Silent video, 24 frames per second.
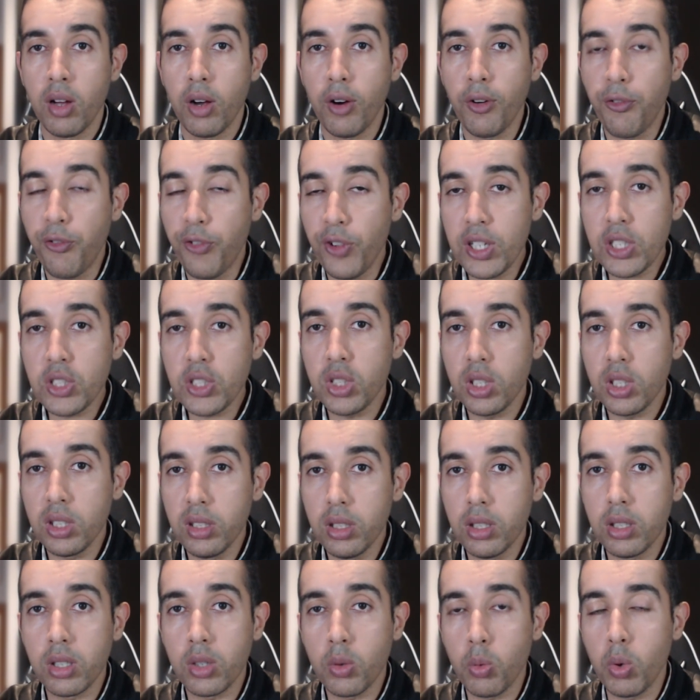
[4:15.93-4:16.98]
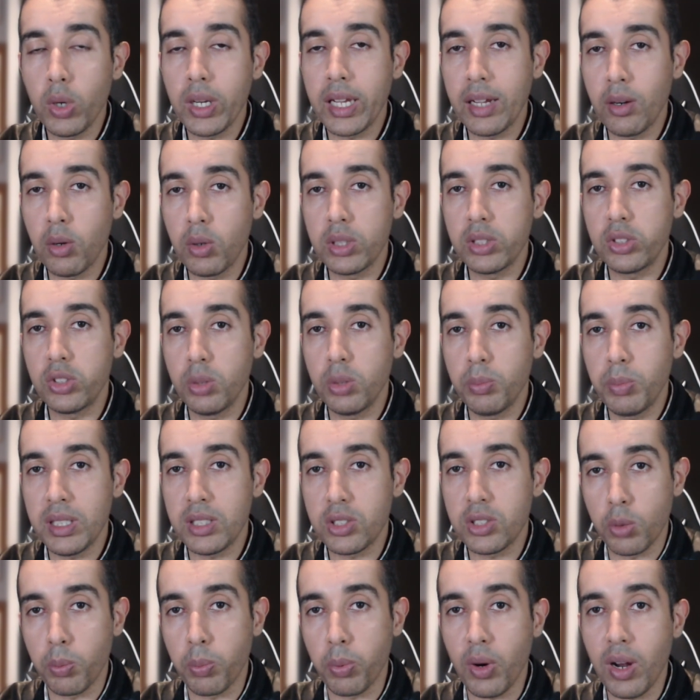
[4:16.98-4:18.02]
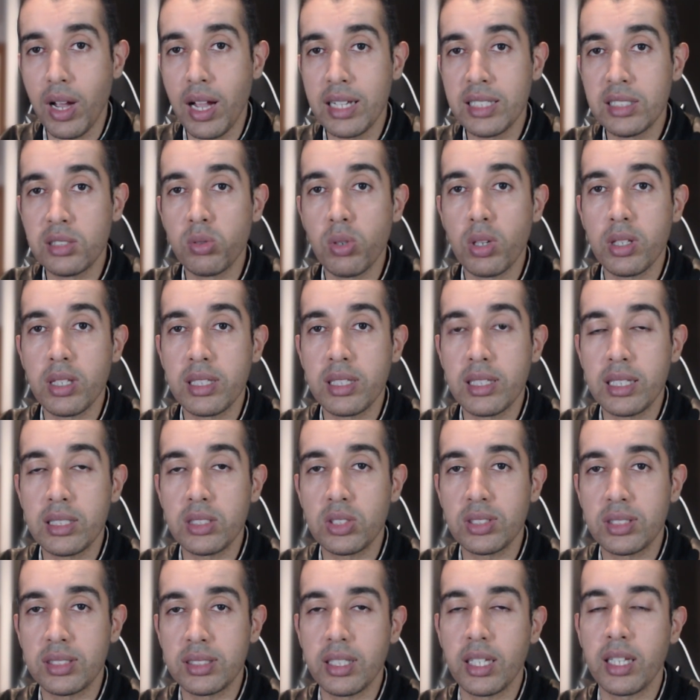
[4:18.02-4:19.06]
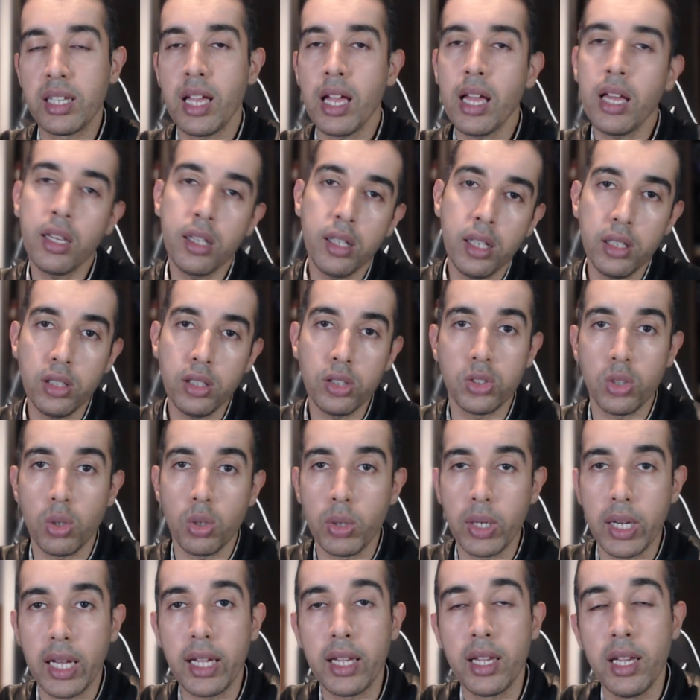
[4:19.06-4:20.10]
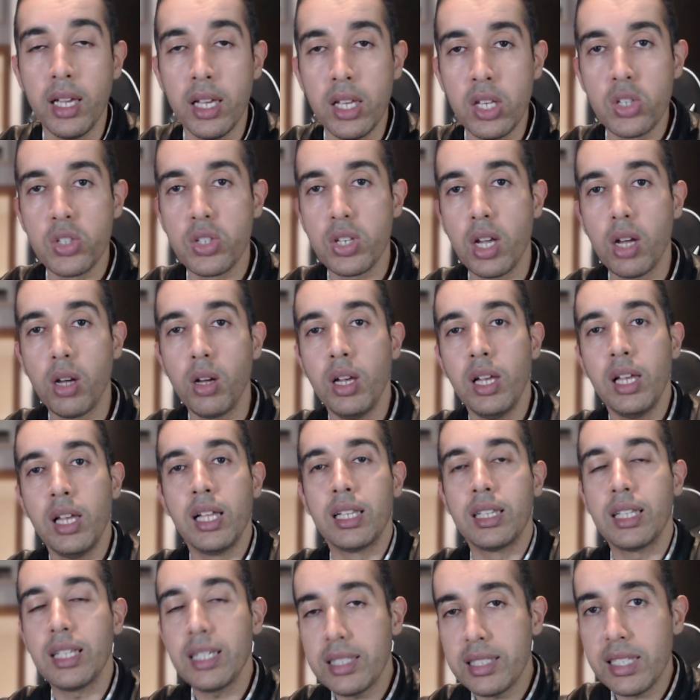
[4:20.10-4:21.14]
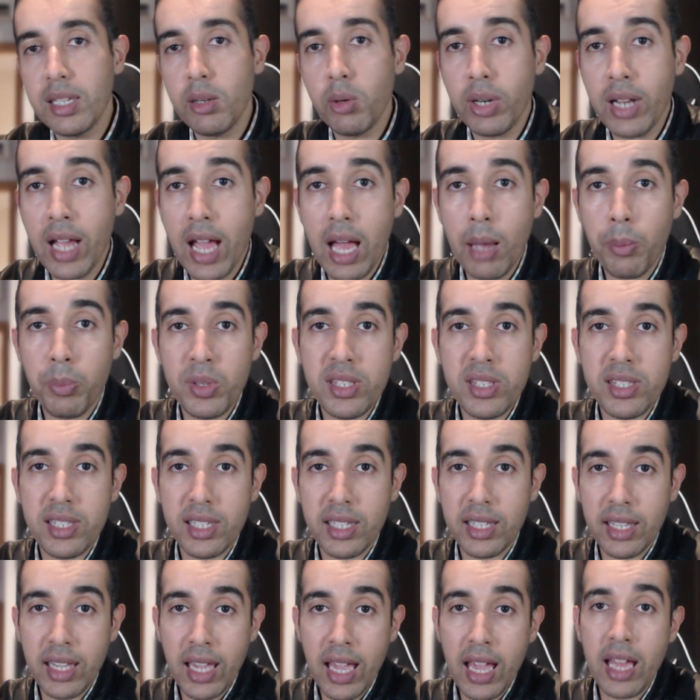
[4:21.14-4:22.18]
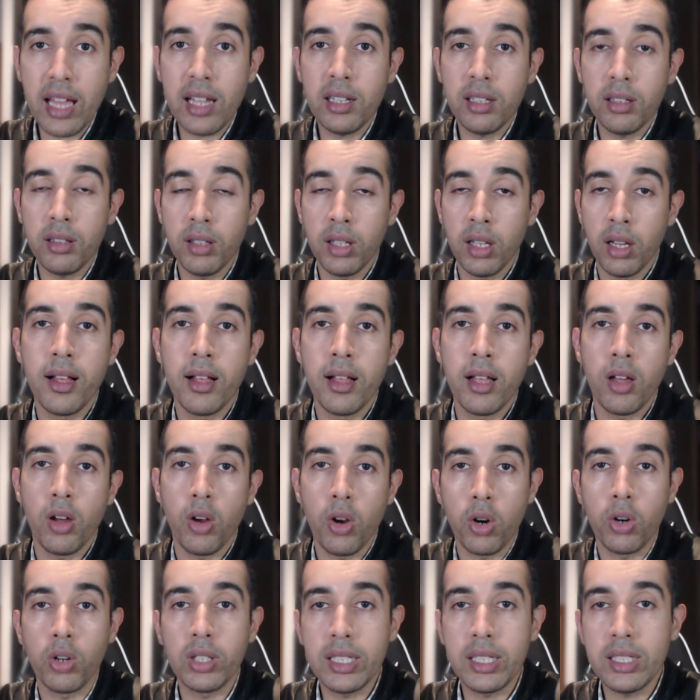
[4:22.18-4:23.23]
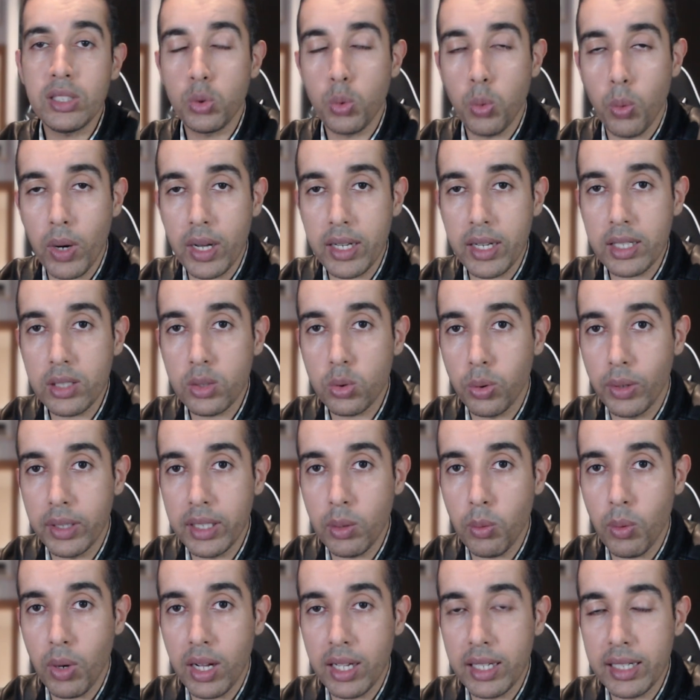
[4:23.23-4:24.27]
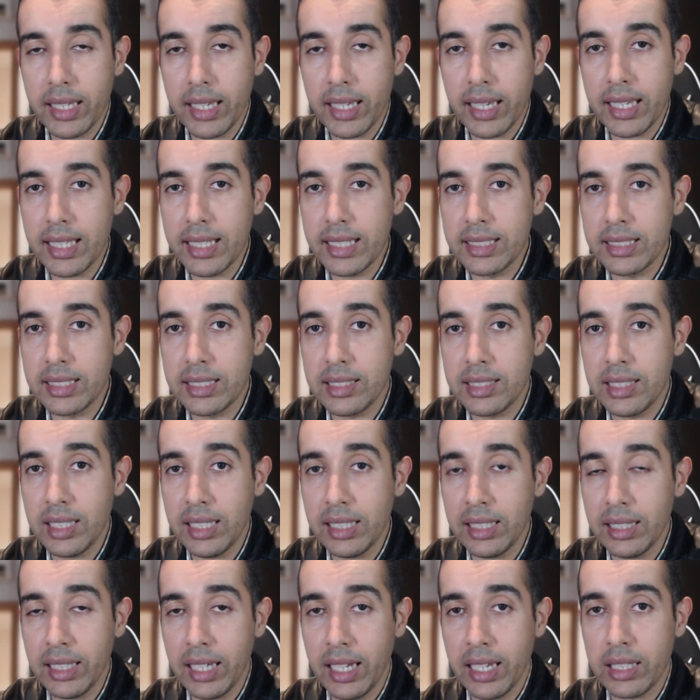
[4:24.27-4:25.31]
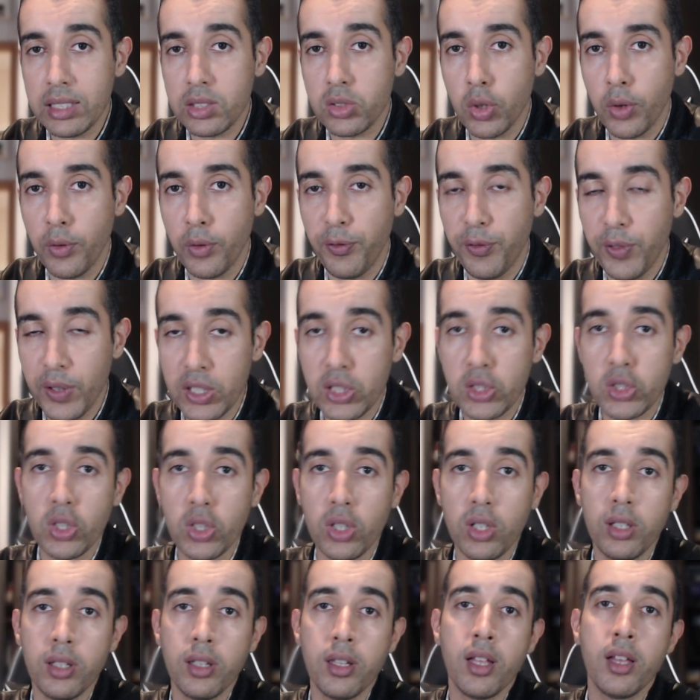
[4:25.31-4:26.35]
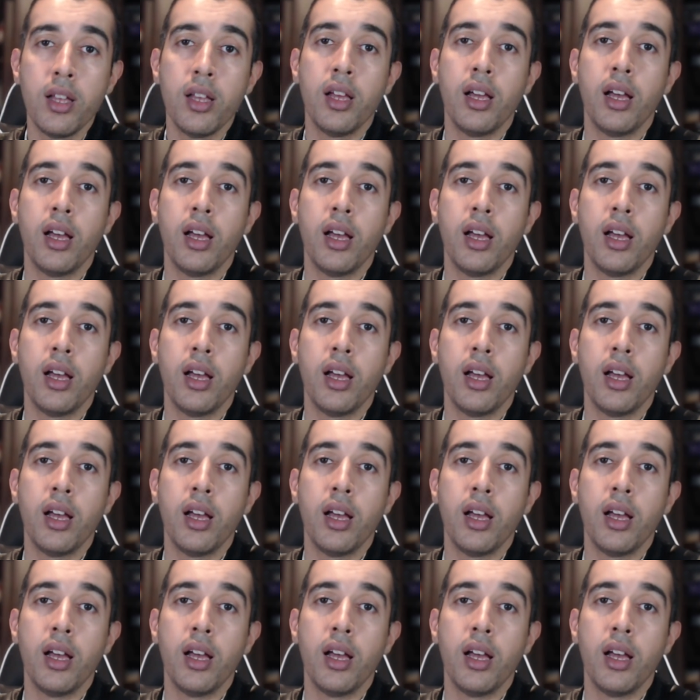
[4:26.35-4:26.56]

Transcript: official look, we're going to be surprised rather than just say, ah, it looks okay. So let's see what happens. Again, early 2021 is the latest official